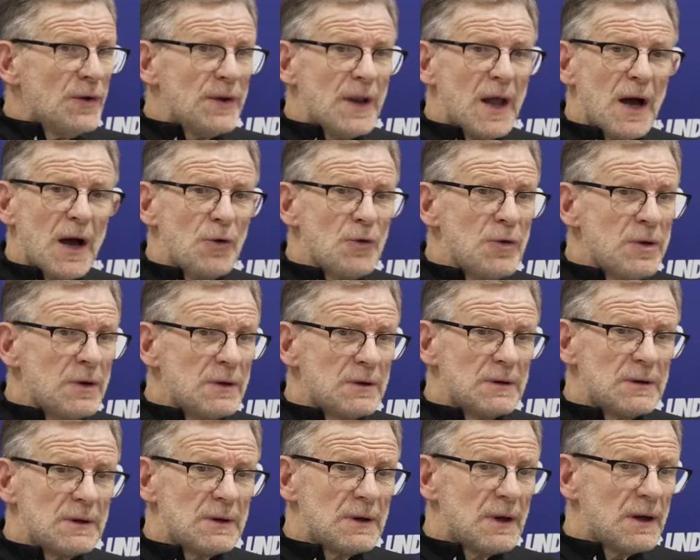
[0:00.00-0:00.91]
No,
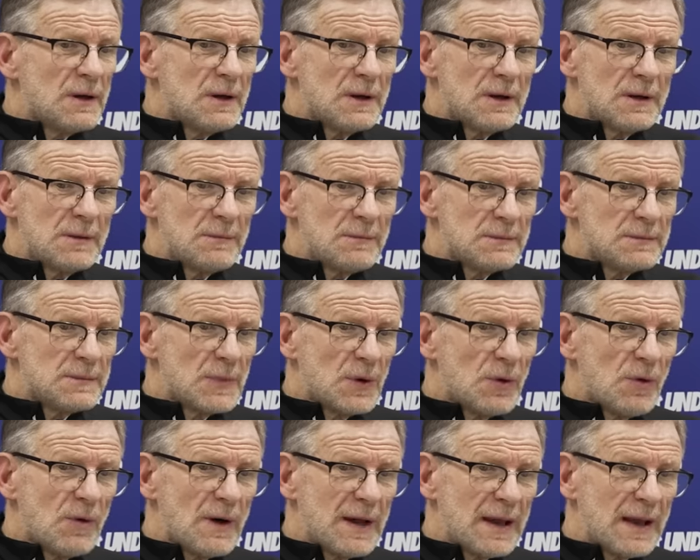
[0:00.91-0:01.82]

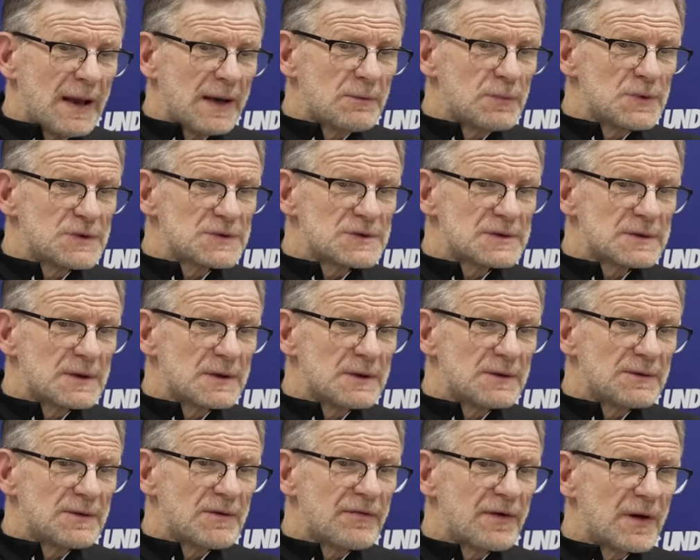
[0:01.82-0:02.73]
all I had was
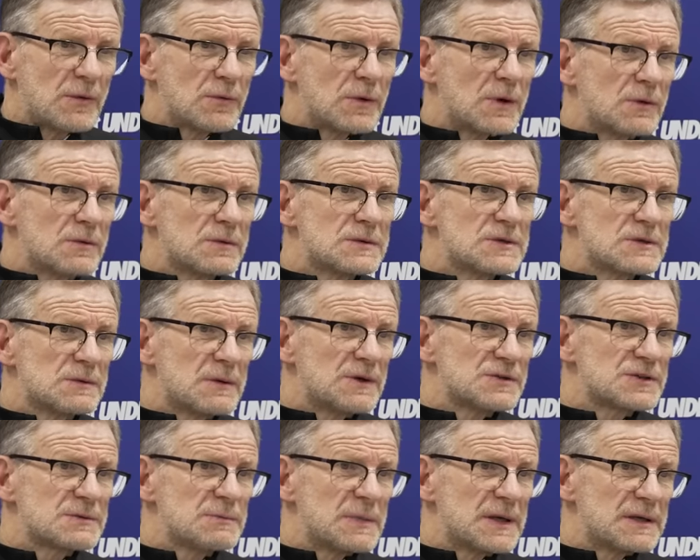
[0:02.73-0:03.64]
the phone call to
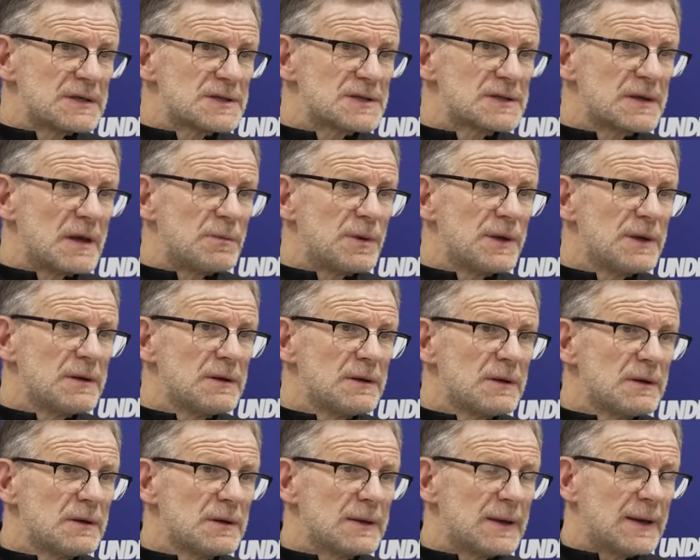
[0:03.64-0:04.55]
ask me to step in,
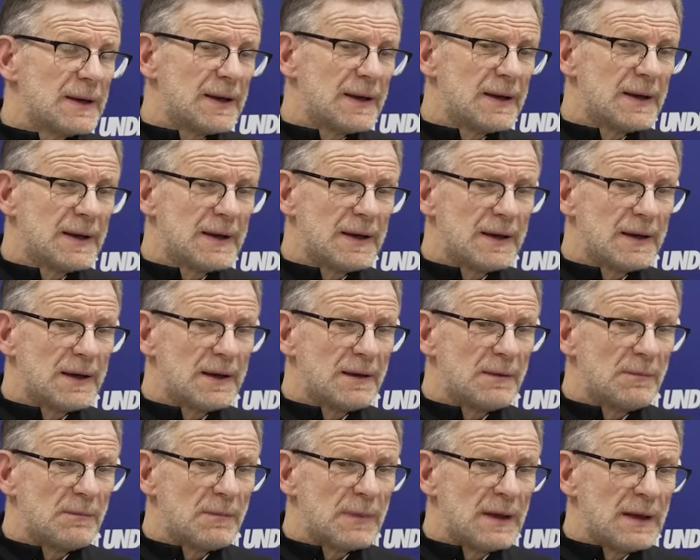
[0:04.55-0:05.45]

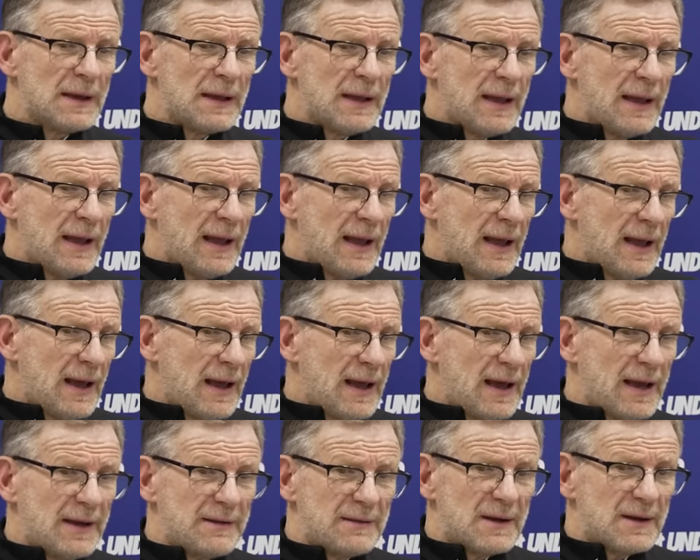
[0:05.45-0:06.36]
and
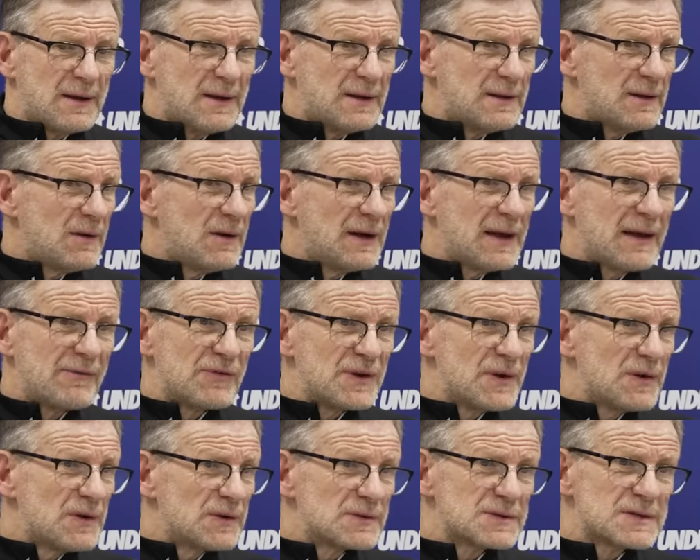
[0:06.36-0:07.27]
I
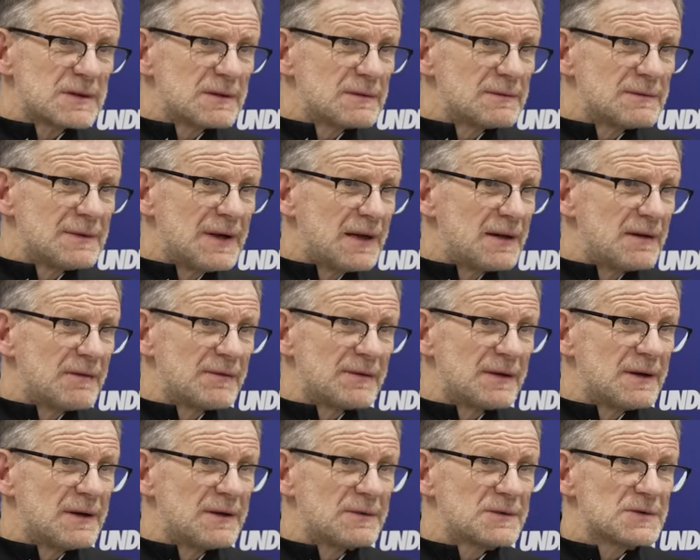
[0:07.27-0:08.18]
haven't asked
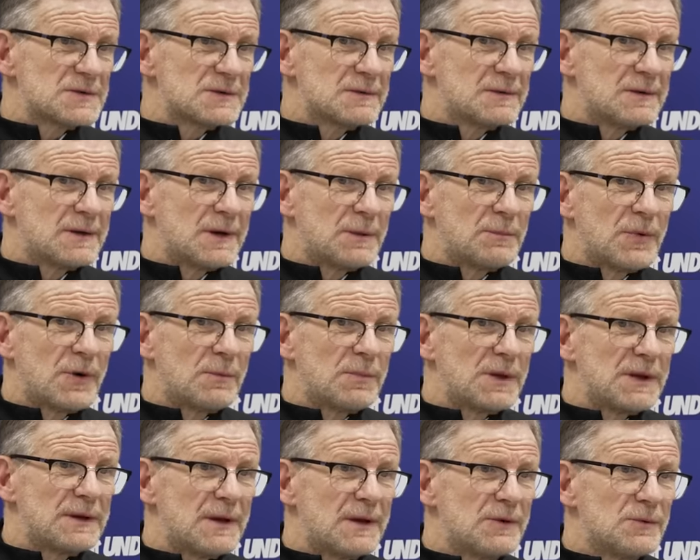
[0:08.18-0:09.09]
anything else. I
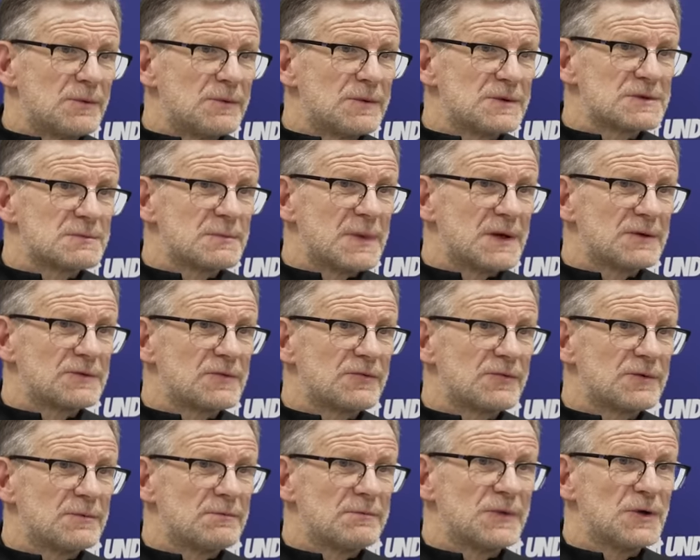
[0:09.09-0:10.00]
probably know as much
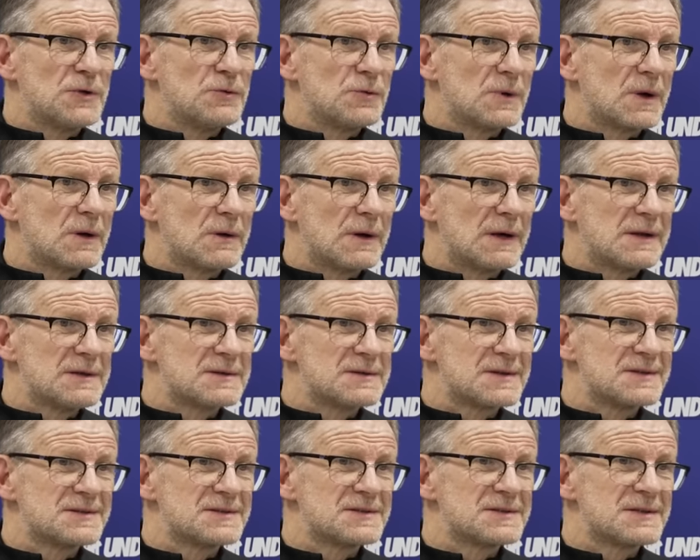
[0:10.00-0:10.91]
from you
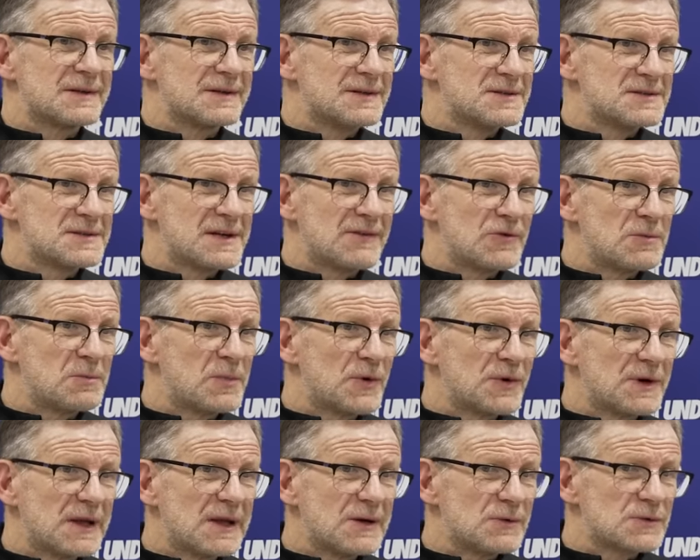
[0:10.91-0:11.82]
guys as
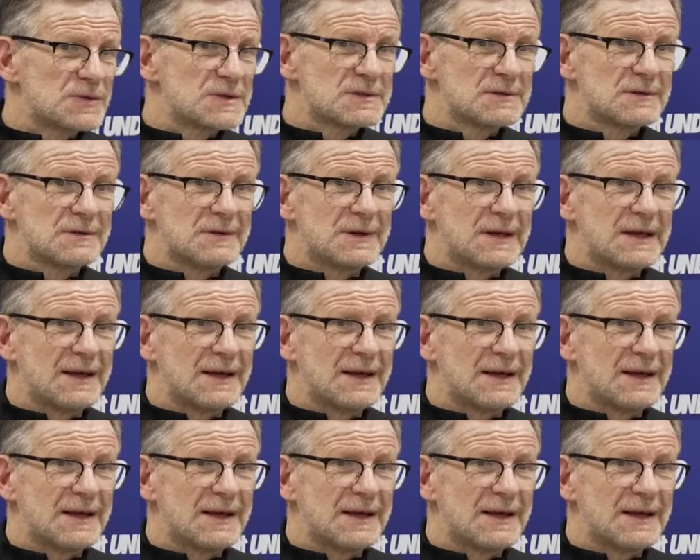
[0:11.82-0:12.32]
everybody else.